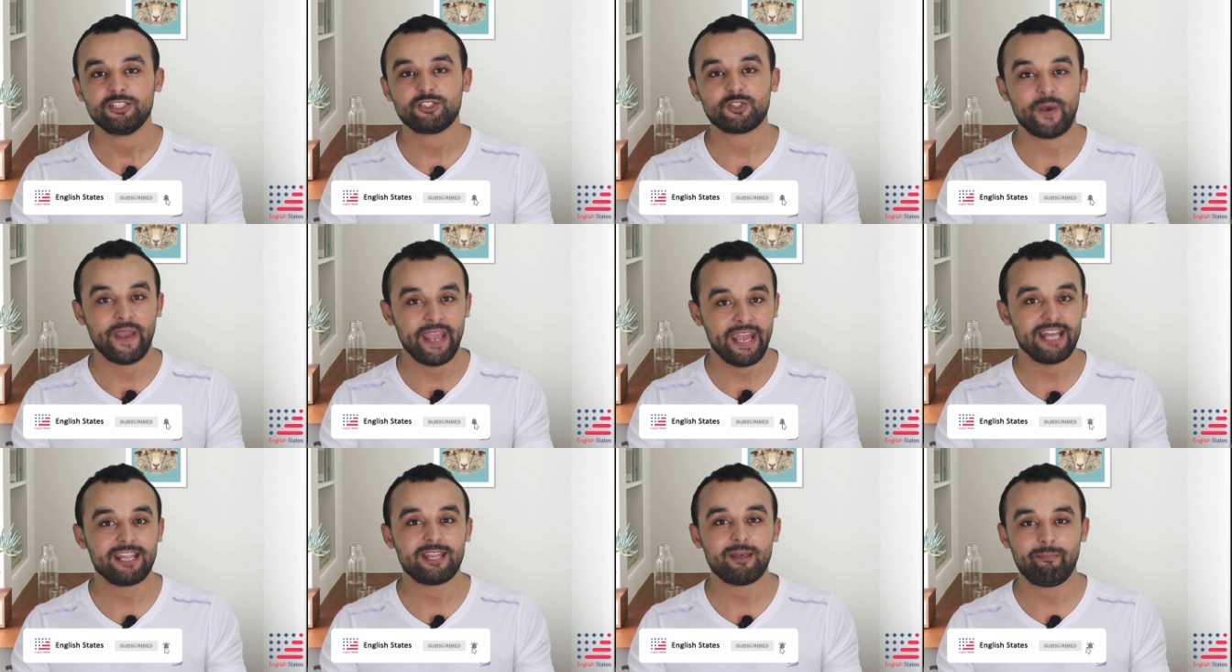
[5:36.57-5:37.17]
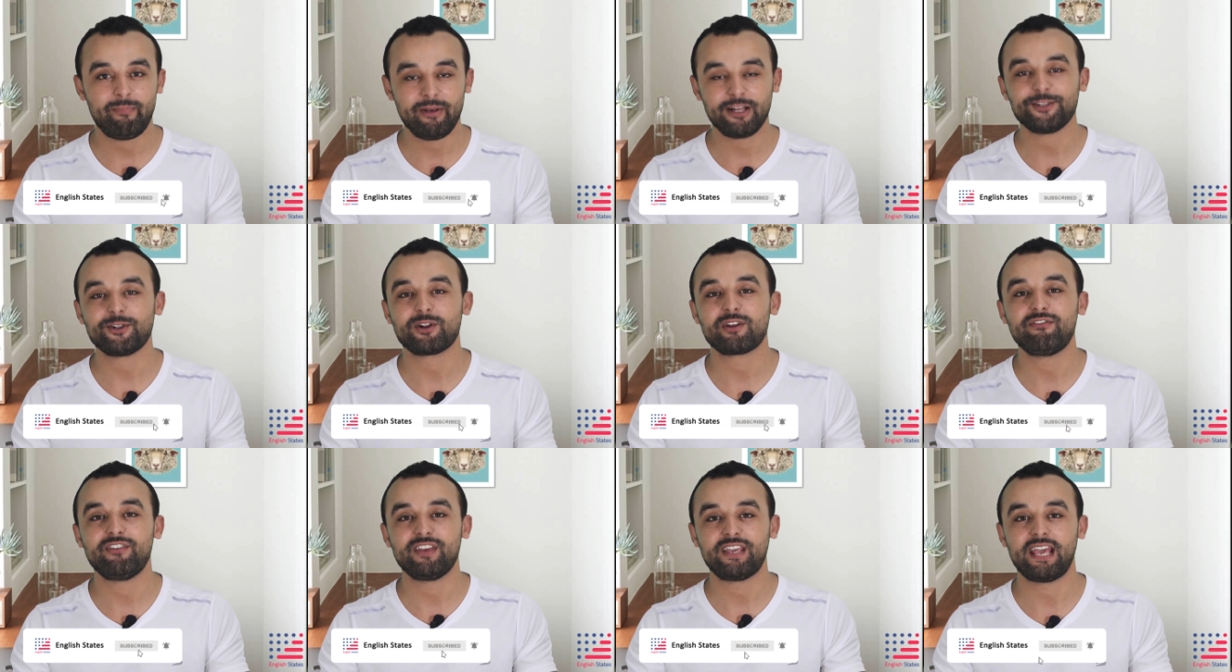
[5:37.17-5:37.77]
to hit the bell
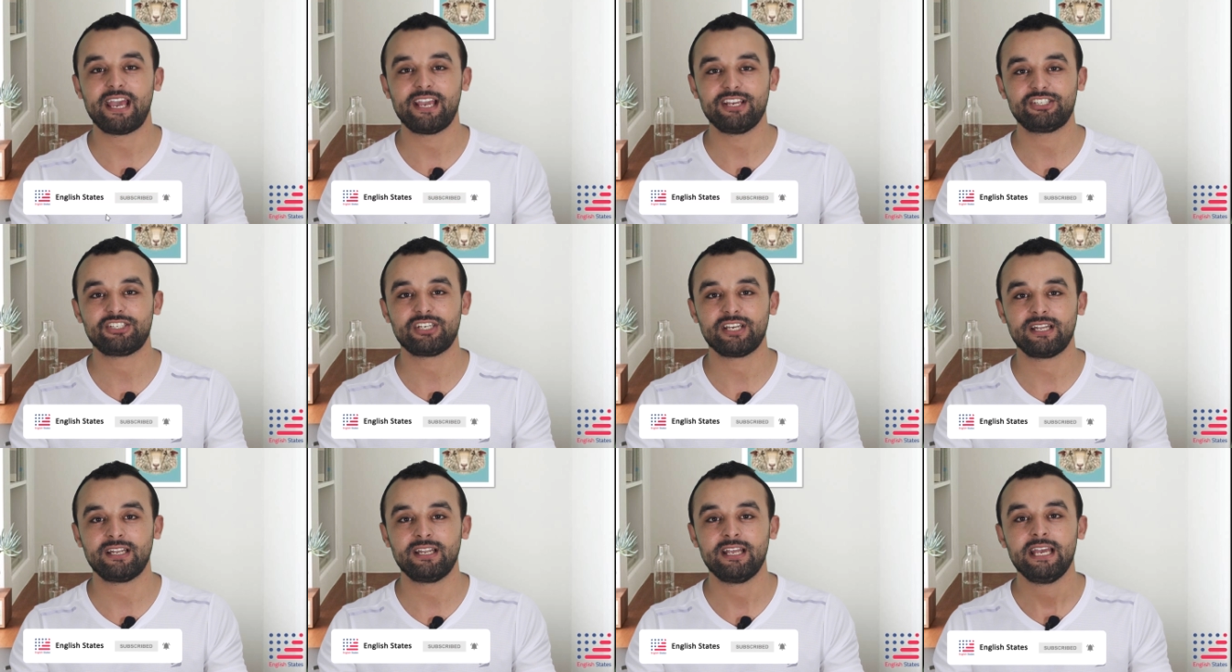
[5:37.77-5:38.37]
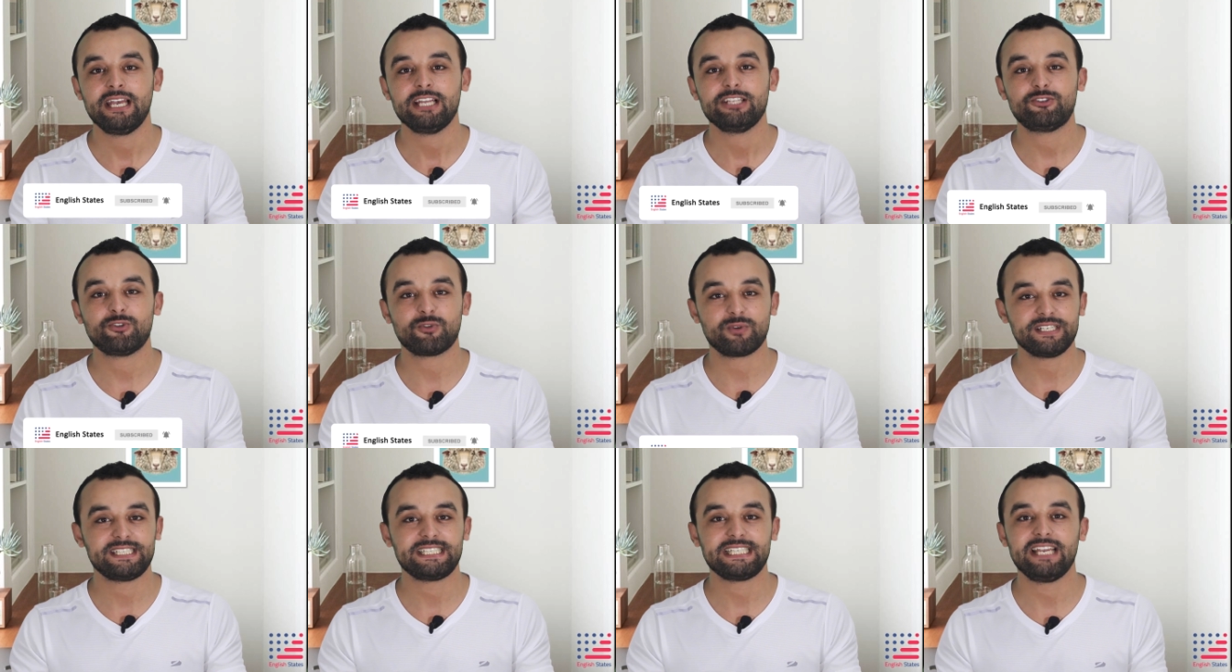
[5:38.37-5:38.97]
notification to
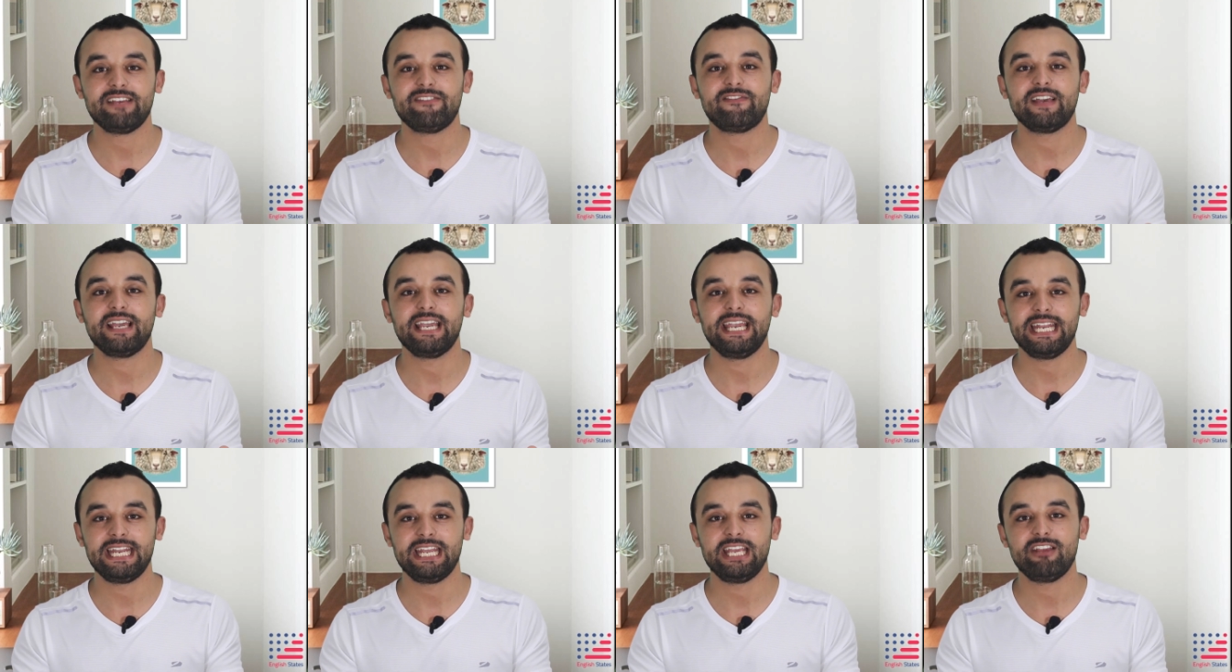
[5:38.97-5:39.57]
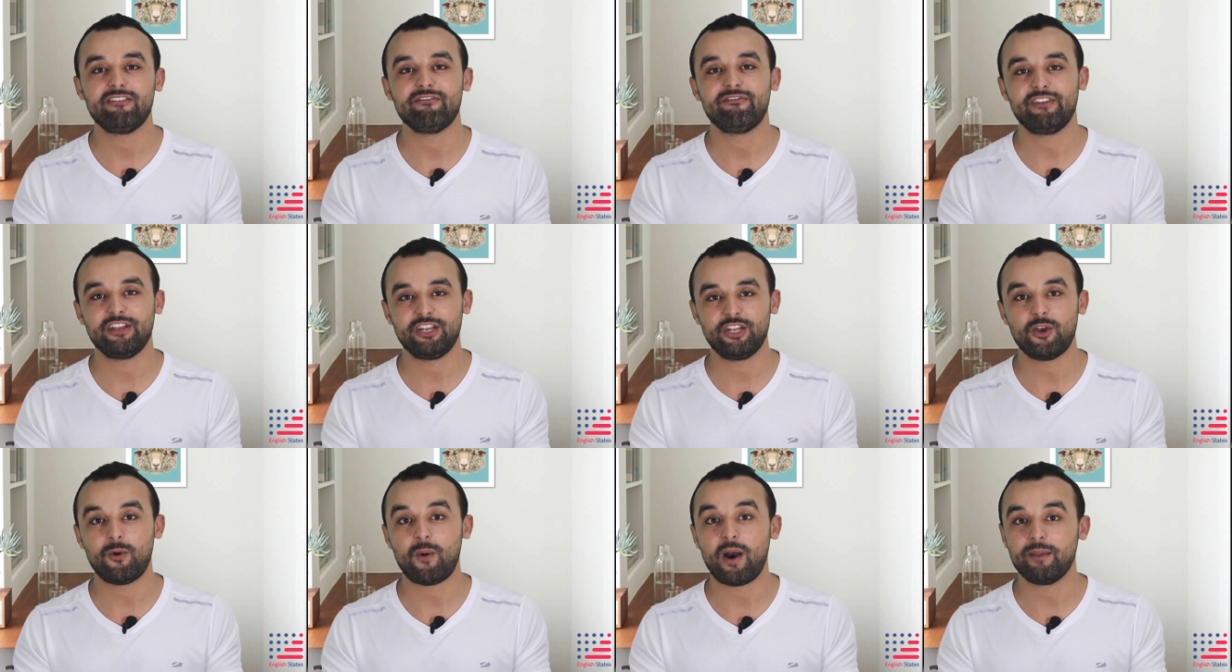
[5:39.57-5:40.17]
receive any
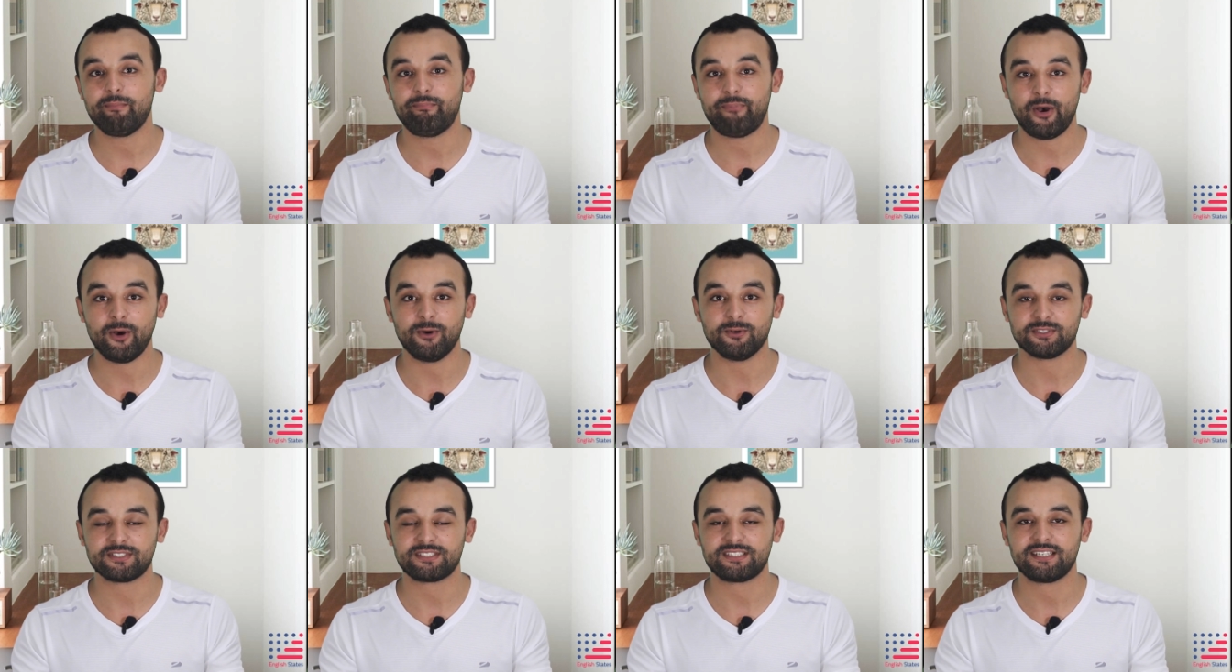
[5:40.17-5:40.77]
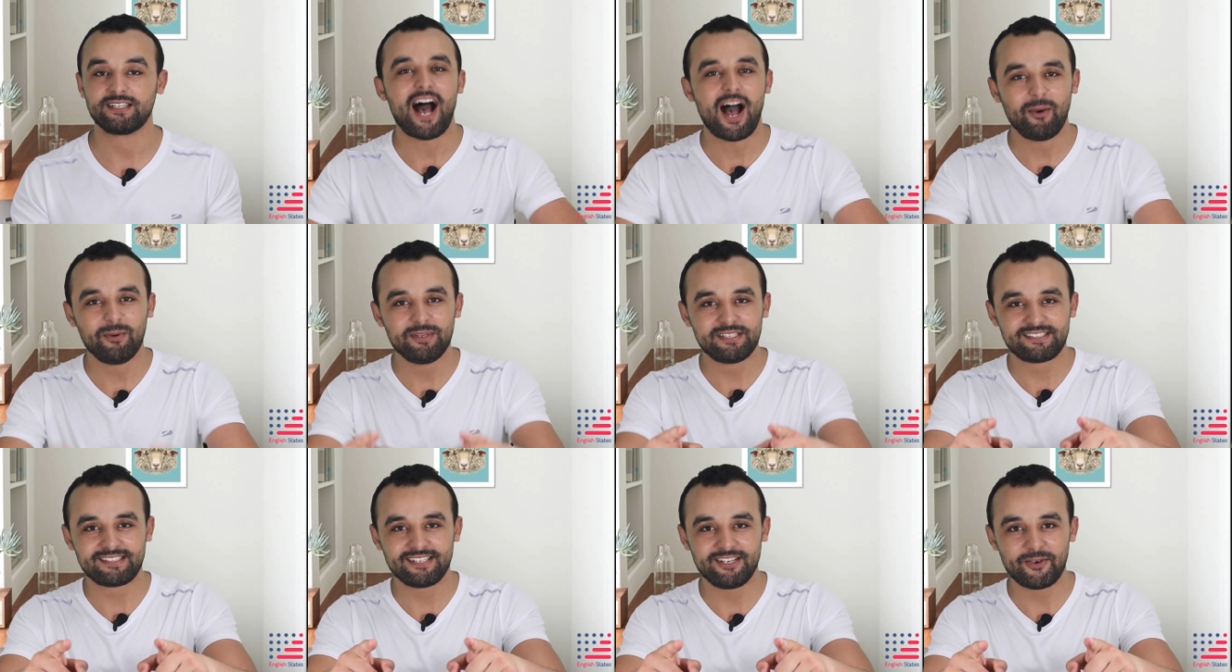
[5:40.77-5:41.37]
video I post. I
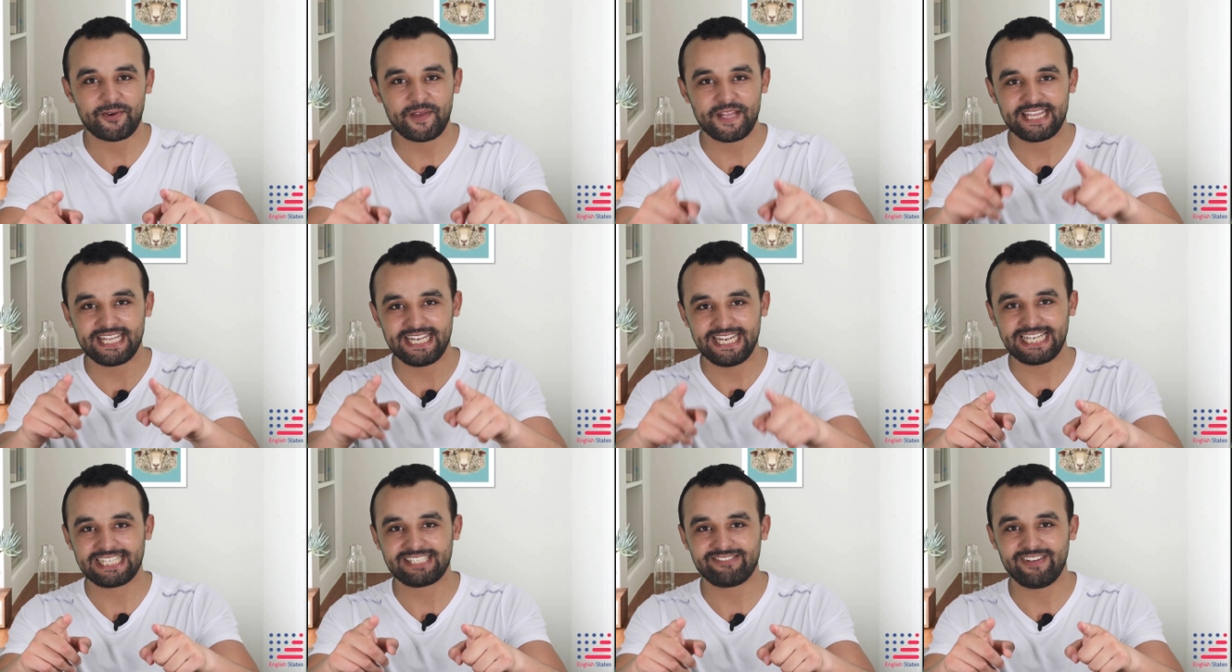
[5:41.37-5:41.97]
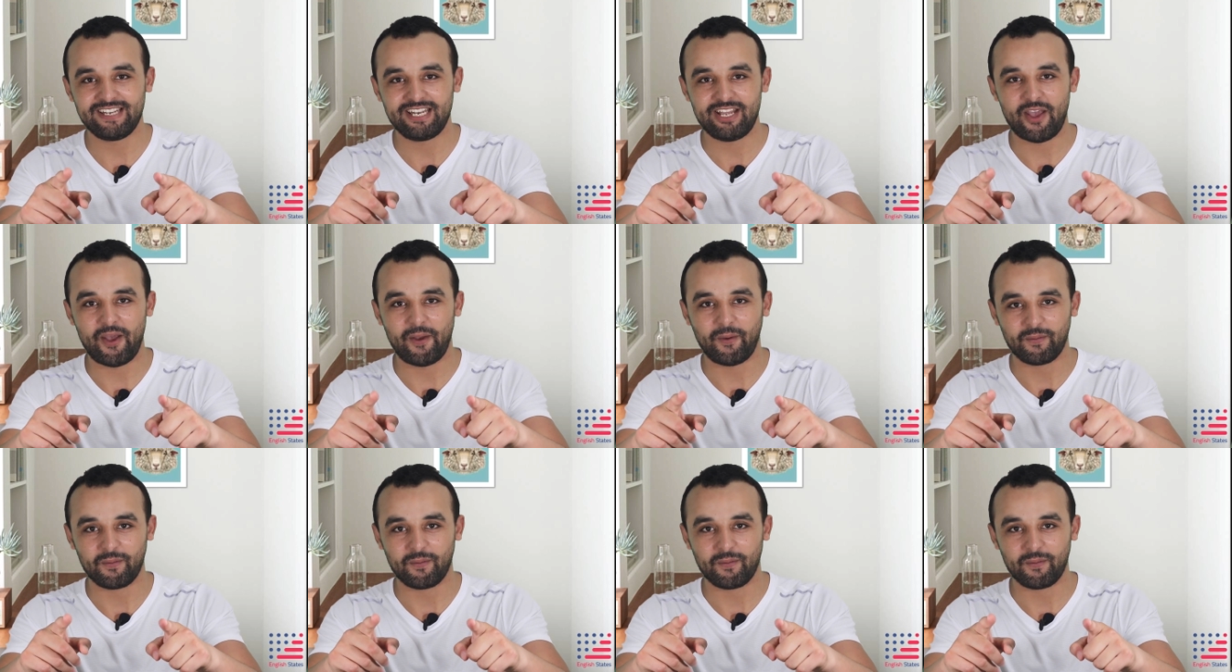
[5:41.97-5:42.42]
will see you in the next video.